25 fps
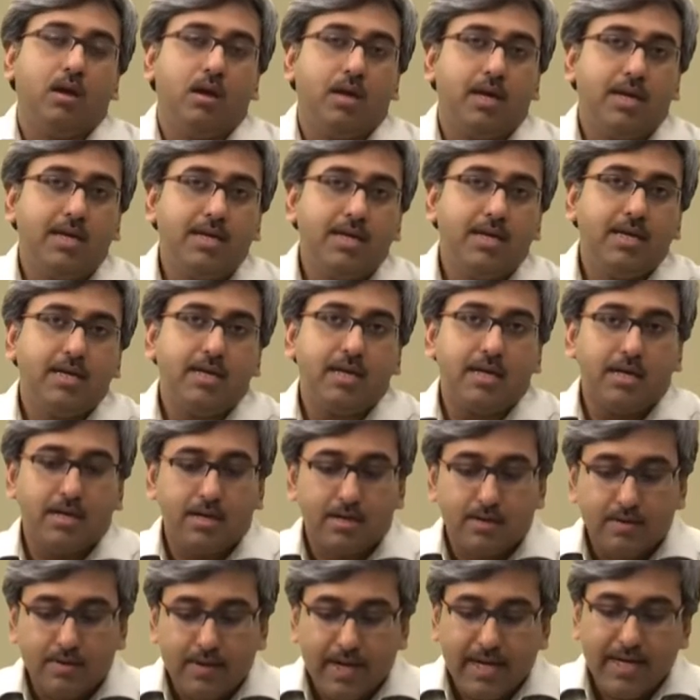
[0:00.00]
Indeed, a
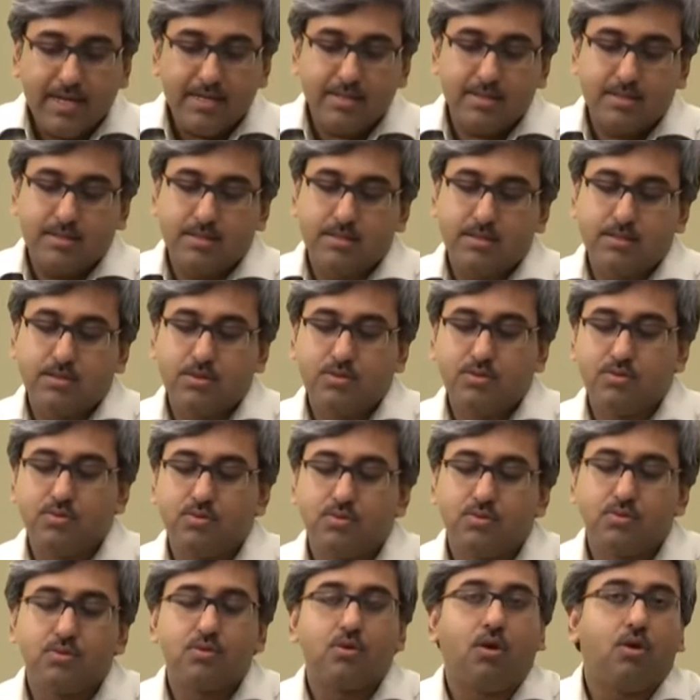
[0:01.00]
race
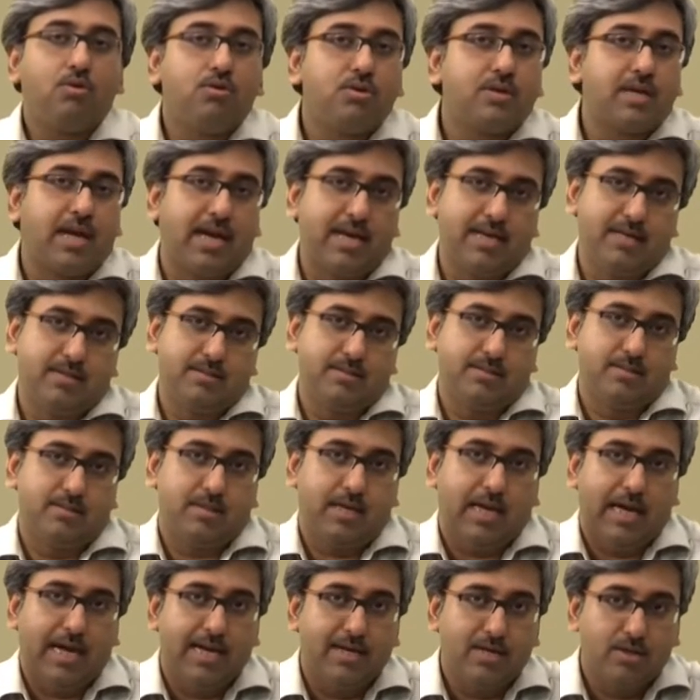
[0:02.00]
to colonize
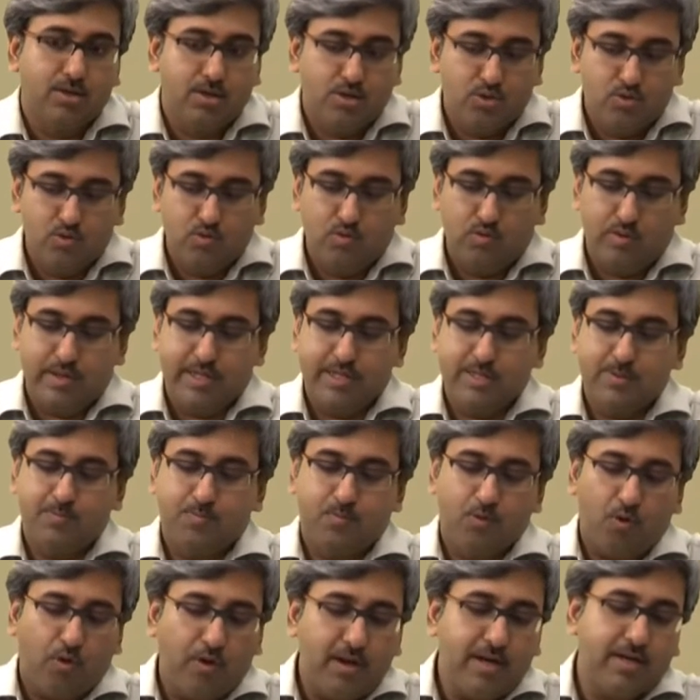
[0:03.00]
and to
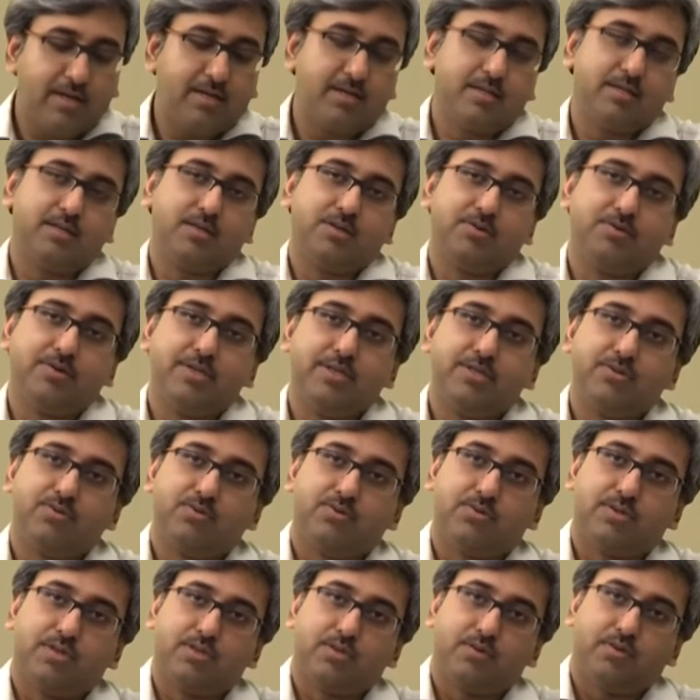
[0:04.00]
exploit the
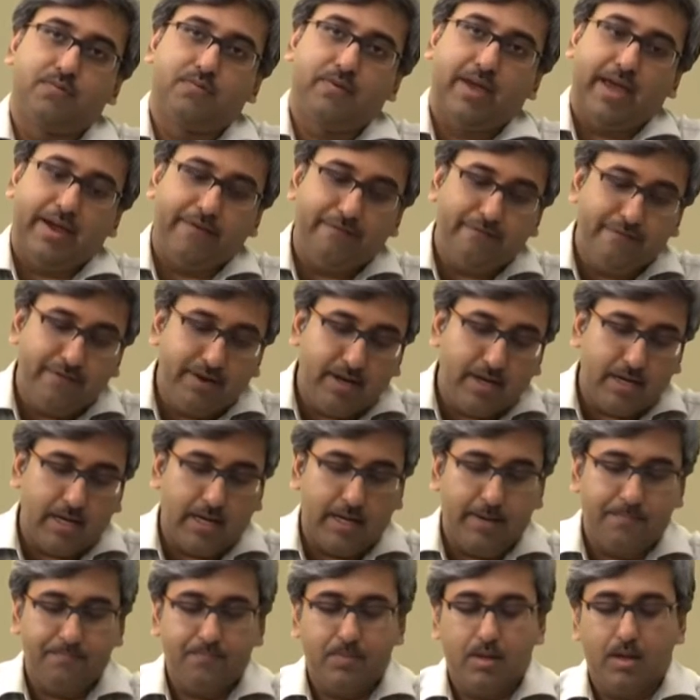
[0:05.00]
resources of
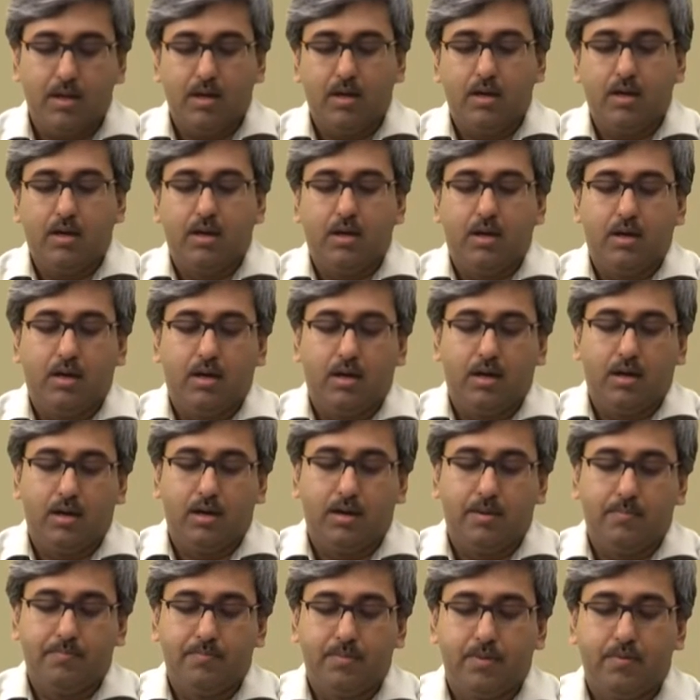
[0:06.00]
Africa,
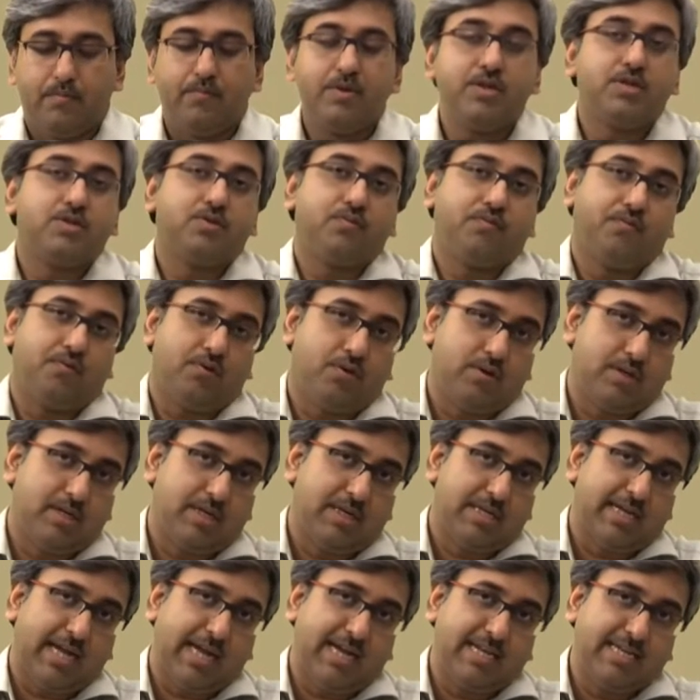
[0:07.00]
which for the
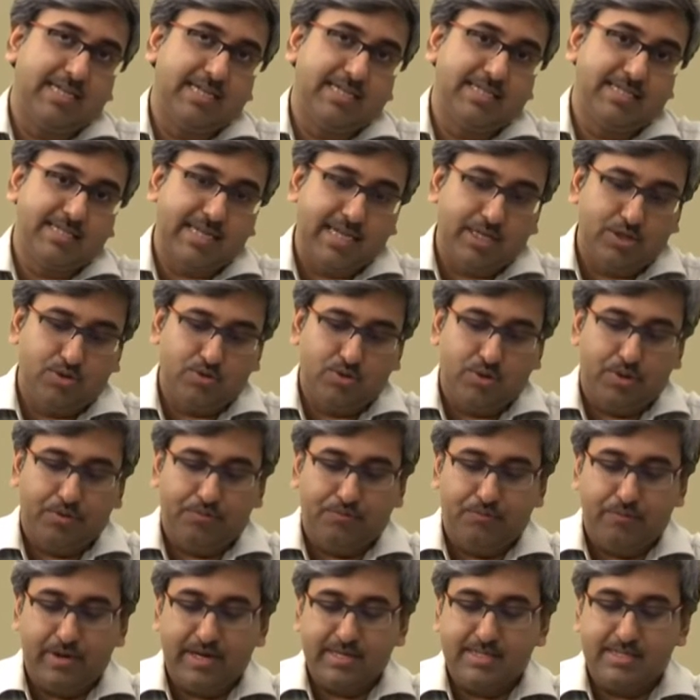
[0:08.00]
19th century
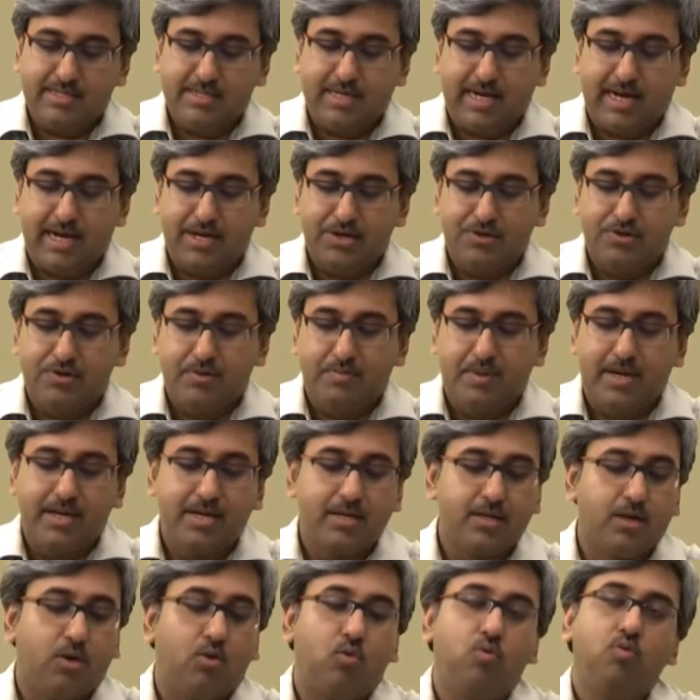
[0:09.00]
West had
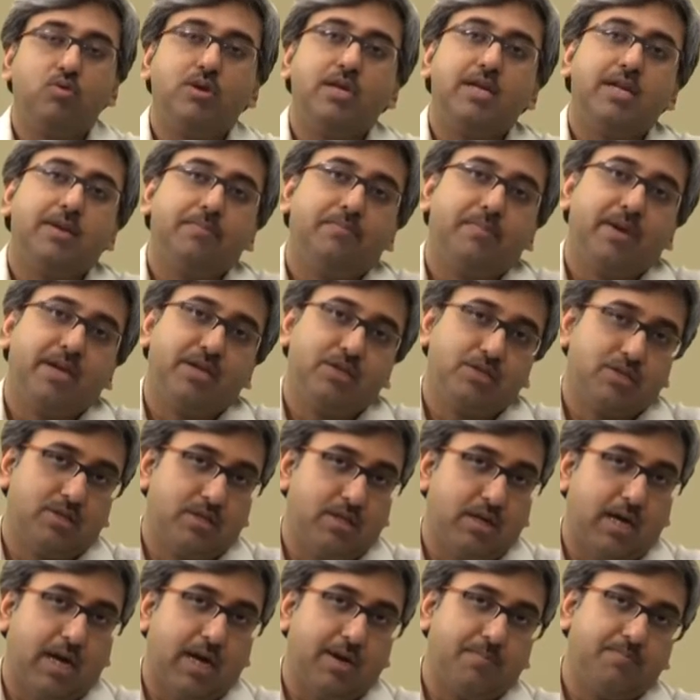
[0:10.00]
remained the only
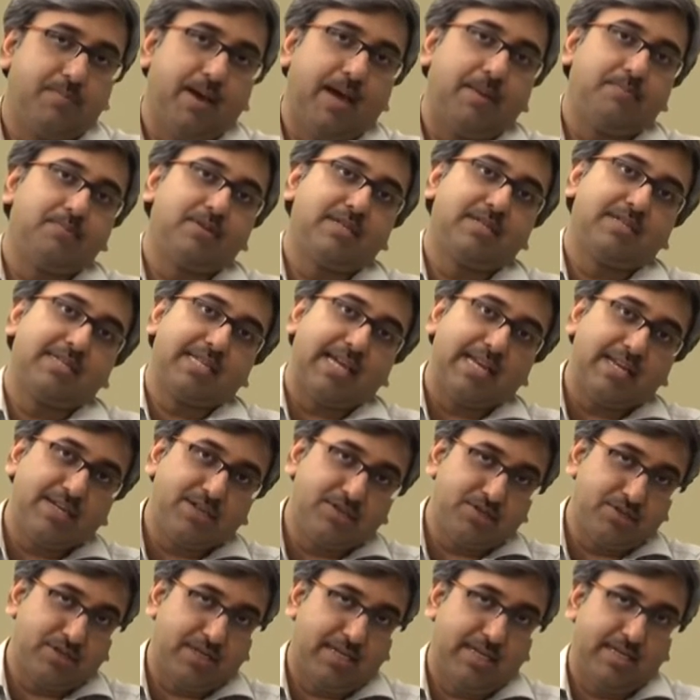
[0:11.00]
major unmapped
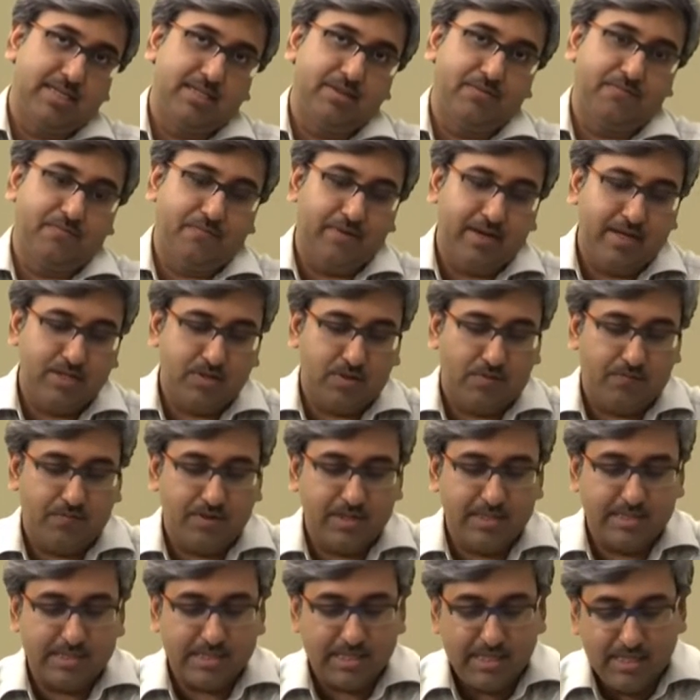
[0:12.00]
territory in the face of
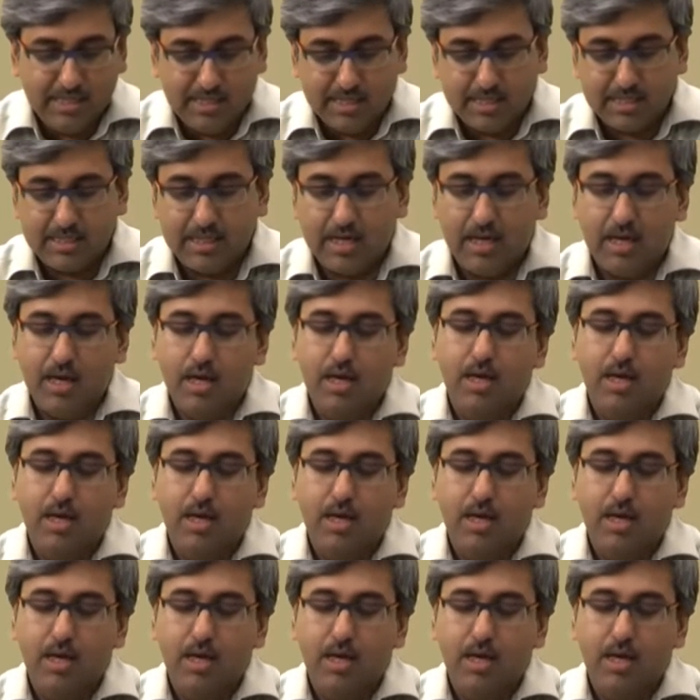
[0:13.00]
this earth,